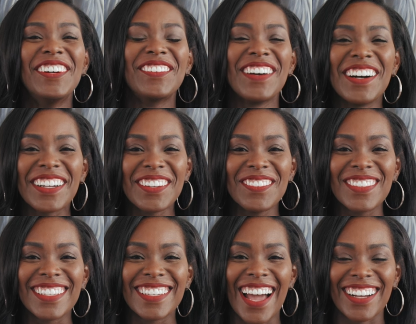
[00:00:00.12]
Welcome
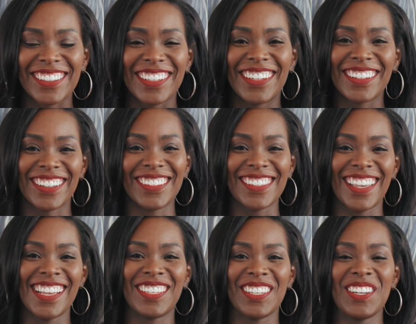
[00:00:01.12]
to Dr. Coco's
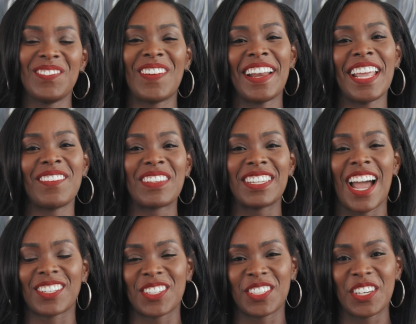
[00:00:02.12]
Kitchen. My name is
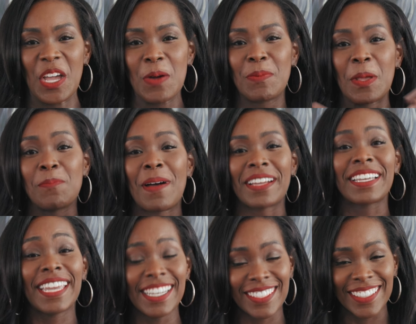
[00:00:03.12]
Dr. Chanel, but in my
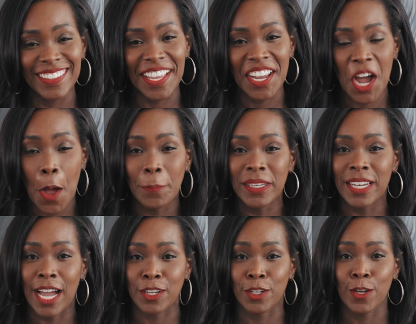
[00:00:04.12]
kitchen, they call me
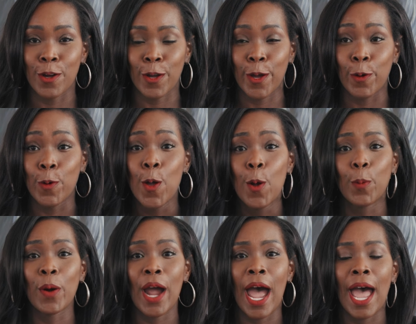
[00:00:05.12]
Dr. Coco,
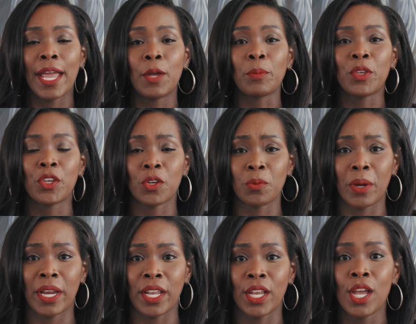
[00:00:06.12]
where I am
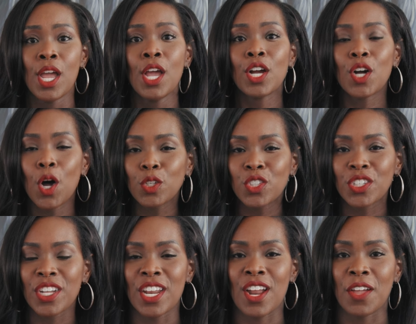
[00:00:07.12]
curating
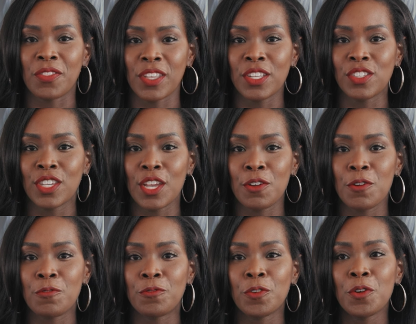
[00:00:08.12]
cultured and
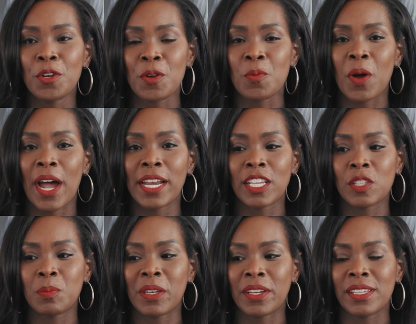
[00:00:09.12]
authentic food and wine
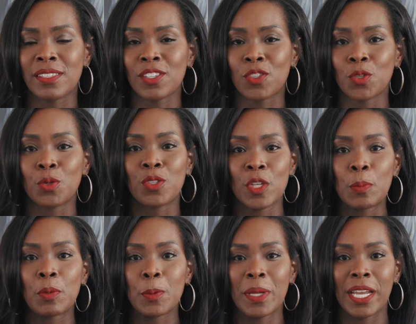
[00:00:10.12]
experiences through
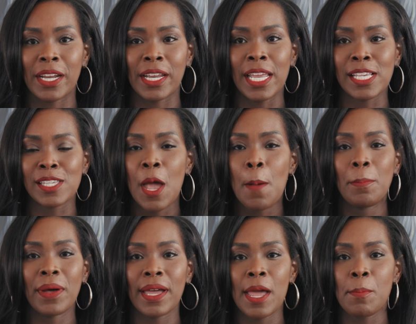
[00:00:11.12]
simple pairings.
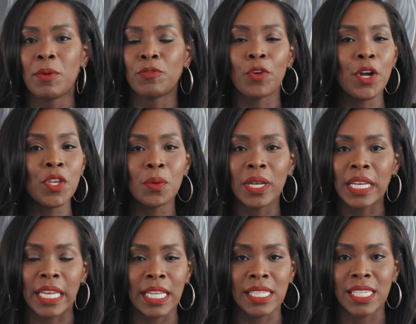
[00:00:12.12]
But before you
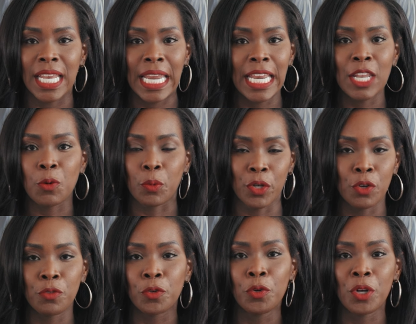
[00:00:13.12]
can get to any real
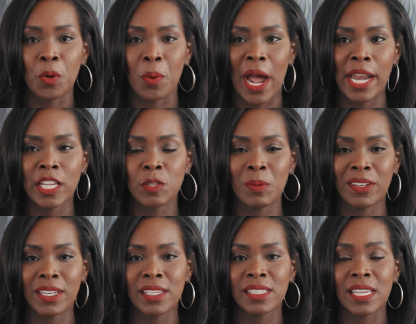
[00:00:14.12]
food and wine
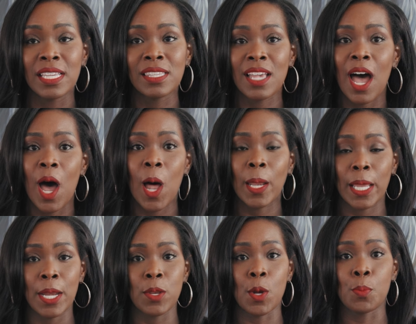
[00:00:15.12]
experience, it's all
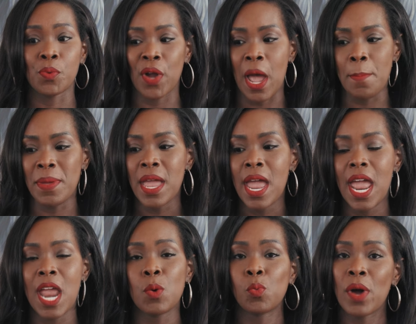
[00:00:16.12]
in your prep.
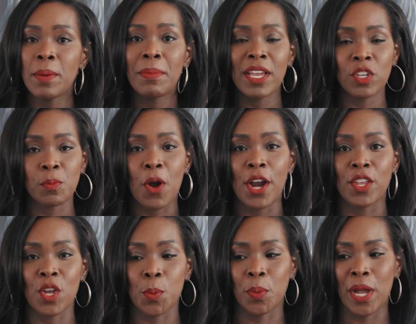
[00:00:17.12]
And one major part of
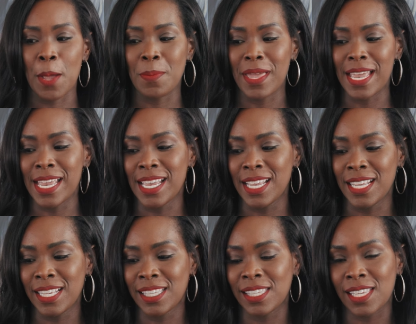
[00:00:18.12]
your prep
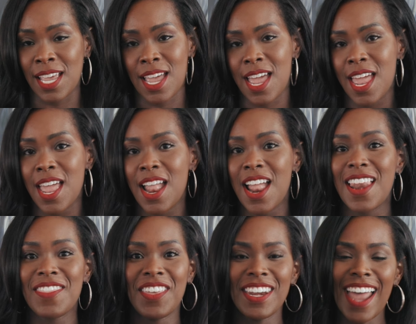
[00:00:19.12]
is
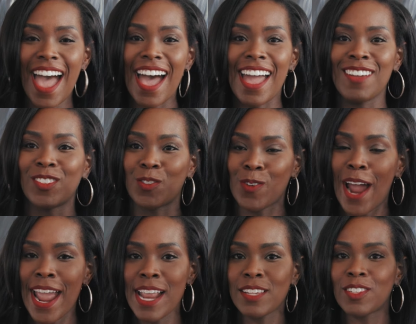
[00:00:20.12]
the knives,
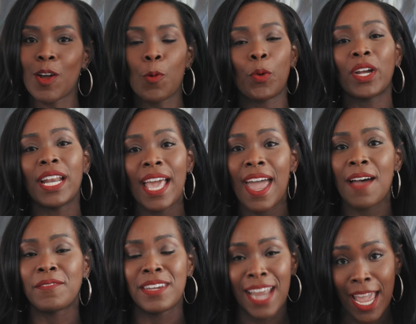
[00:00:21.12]
right? So we're gonna
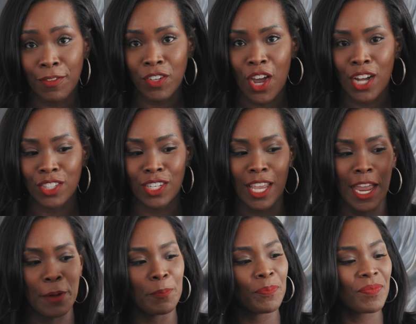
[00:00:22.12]
have knife talk
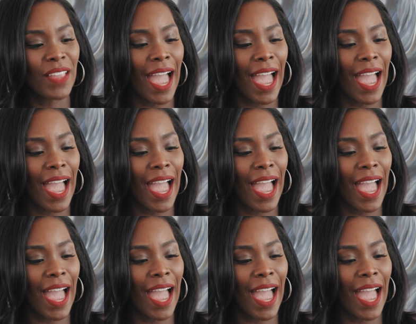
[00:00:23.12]
today.